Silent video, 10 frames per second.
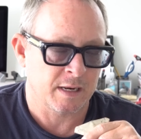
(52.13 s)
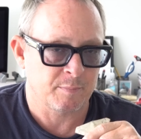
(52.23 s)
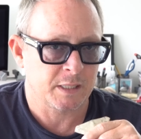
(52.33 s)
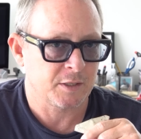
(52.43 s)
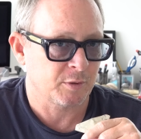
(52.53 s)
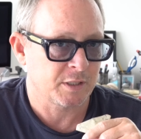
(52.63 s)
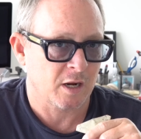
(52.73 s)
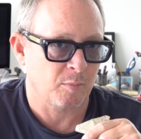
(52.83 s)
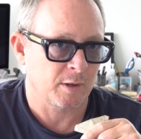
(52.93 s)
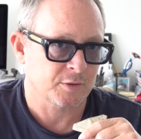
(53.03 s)
An NP3
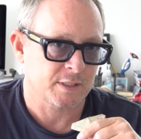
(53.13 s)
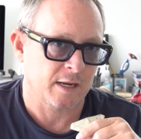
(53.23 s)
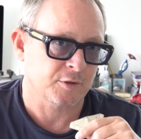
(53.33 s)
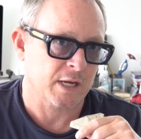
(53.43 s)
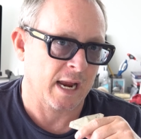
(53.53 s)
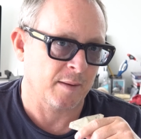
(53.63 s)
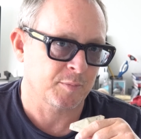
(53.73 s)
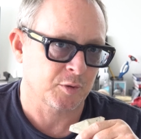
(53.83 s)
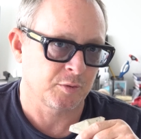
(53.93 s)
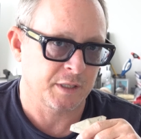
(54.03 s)
top rail sounds
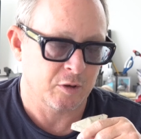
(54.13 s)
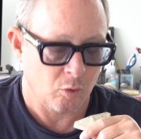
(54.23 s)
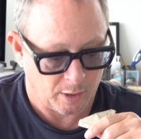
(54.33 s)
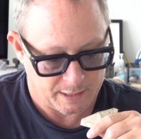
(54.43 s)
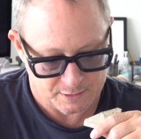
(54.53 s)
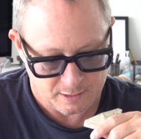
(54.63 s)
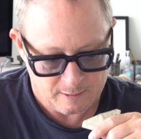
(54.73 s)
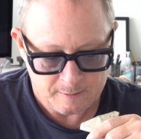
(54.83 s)
absolutely glorious.